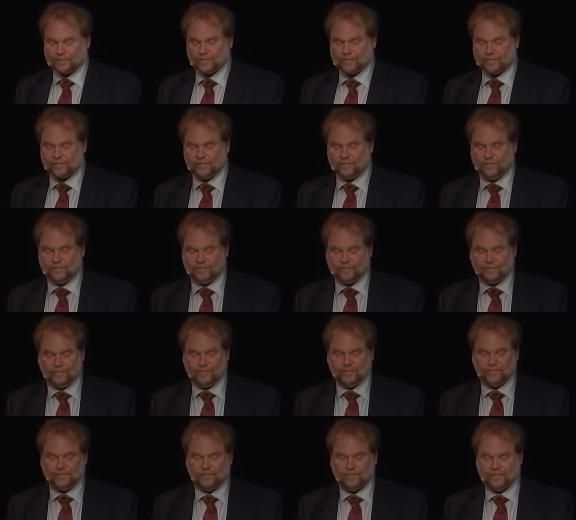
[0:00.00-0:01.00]

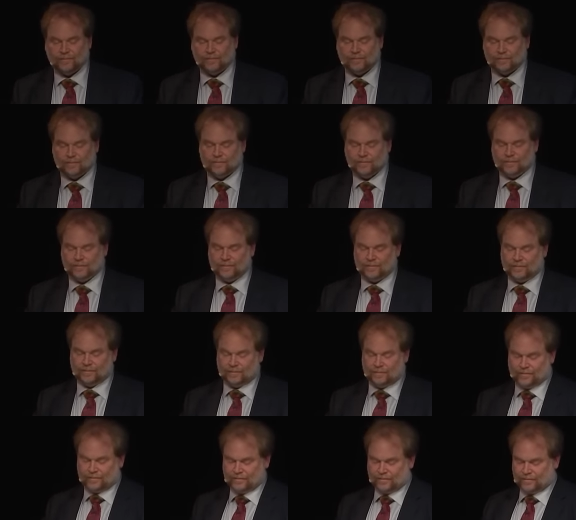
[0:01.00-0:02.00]

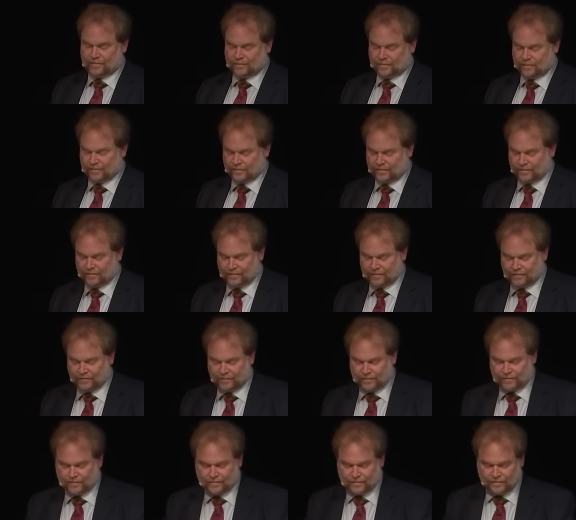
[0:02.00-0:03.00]

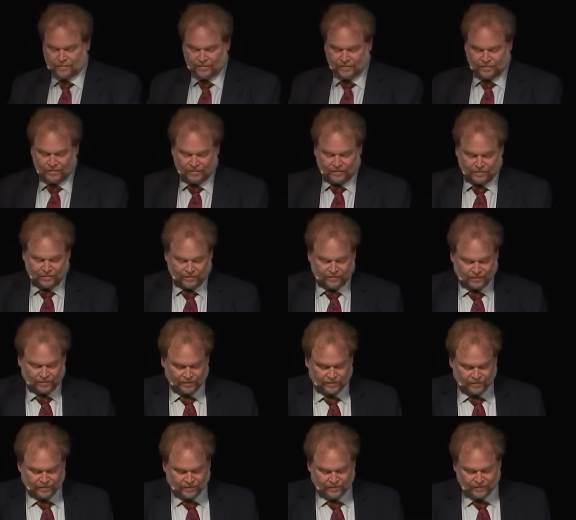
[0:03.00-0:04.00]

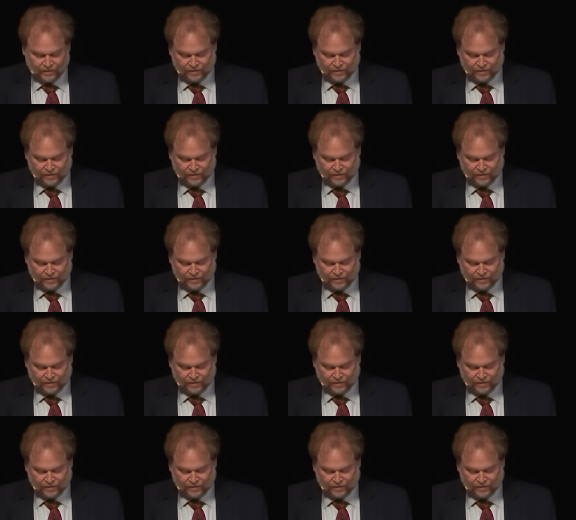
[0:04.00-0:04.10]
[no speech]